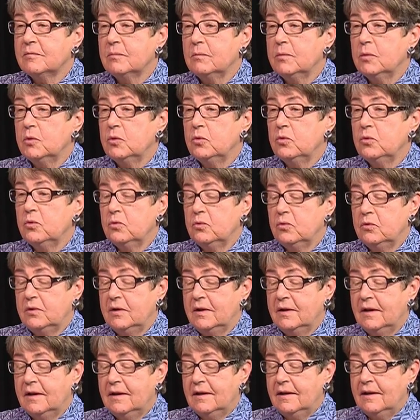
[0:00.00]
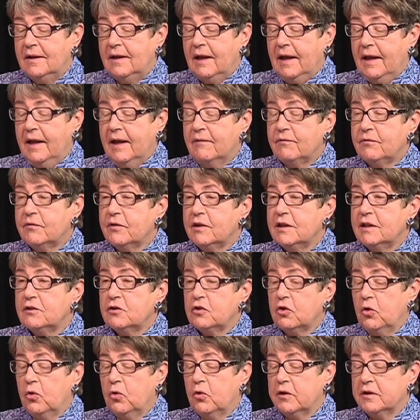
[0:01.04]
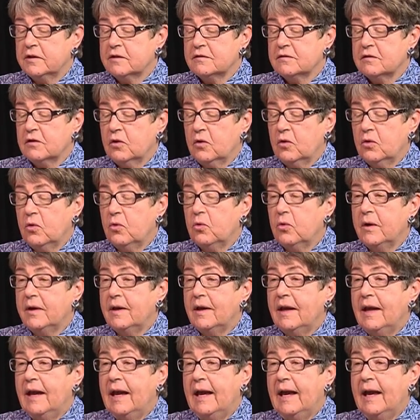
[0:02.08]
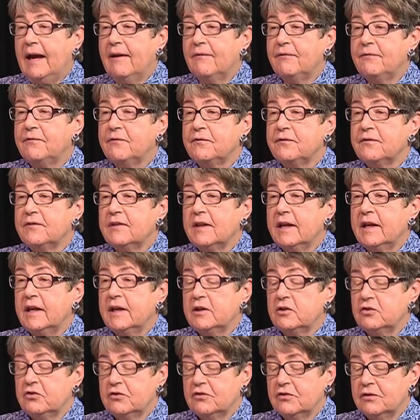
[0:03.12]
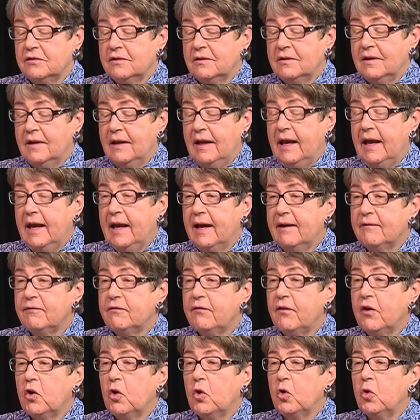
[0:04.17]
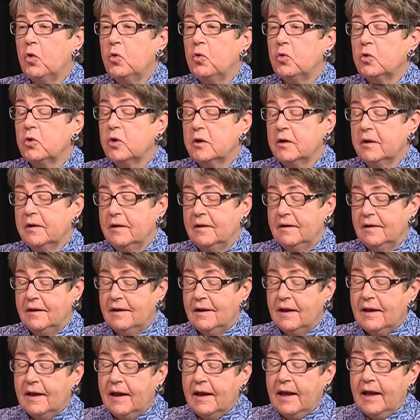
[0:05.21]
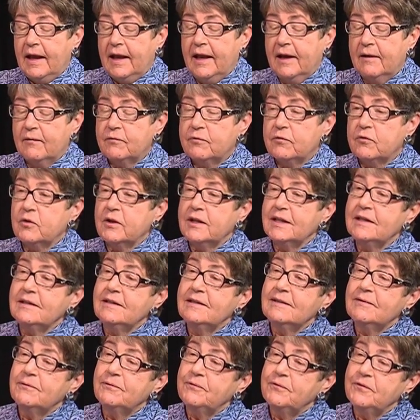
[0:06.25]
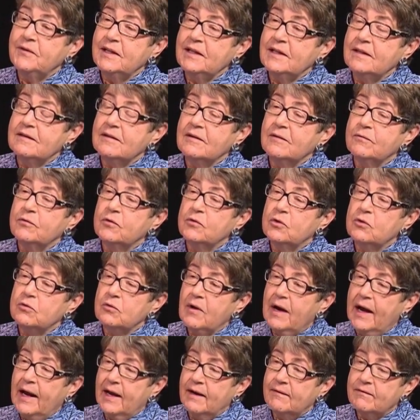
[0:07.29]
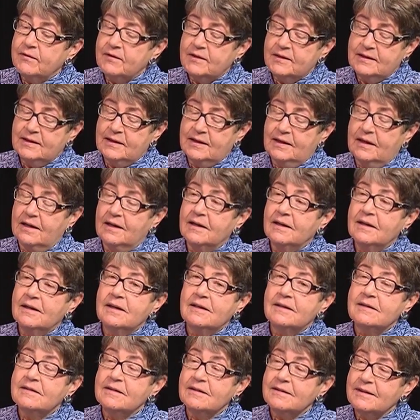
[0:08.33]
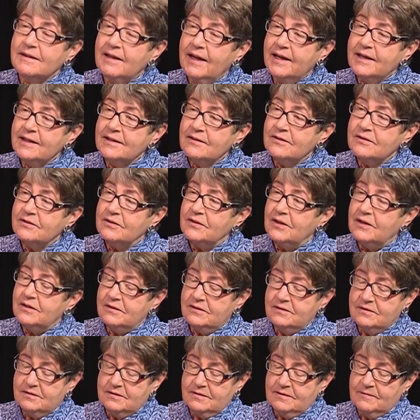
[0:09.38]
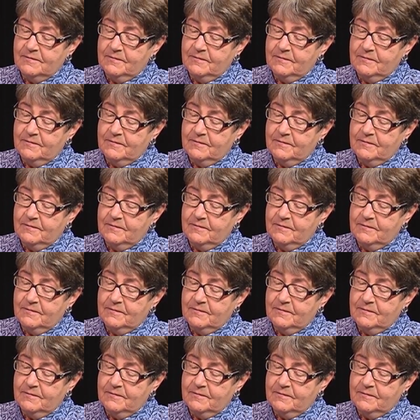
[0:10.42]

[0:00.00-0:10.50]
moon, every torso, half flesh, half oak, every defeat of gravity delights us.